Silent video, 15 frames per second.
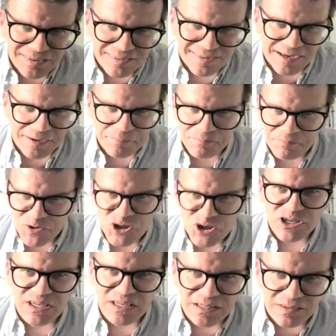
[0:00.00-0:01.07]
some
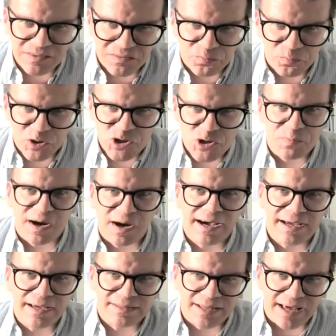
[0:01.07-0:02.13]
machines which
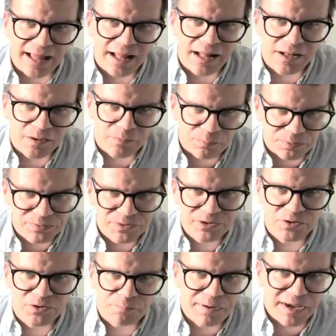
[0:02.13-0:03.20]
might help your
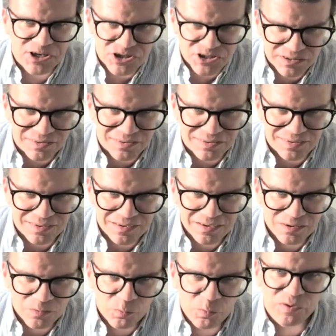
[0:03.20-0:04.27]
patients
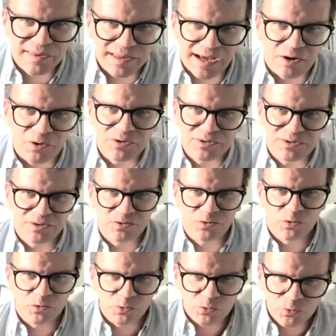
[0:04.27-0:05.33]
without
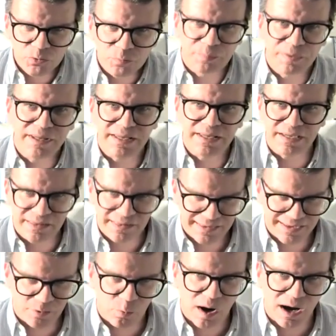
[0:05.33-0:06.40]
you being in the
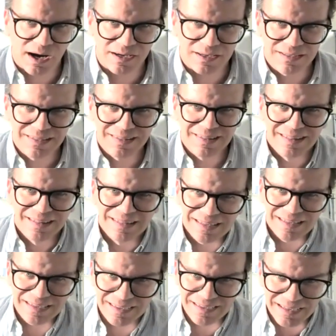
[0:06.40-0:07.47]
OR
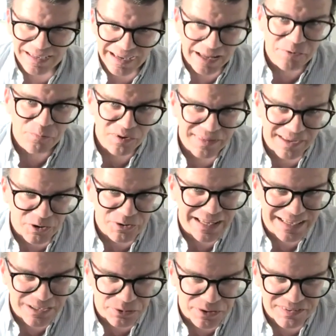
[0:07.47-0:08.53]
and without
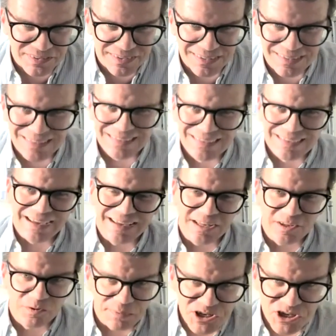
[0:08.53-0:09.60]
any risk. And
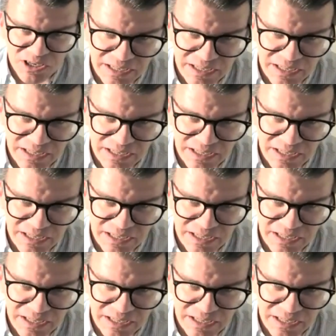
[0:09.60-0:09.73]
especially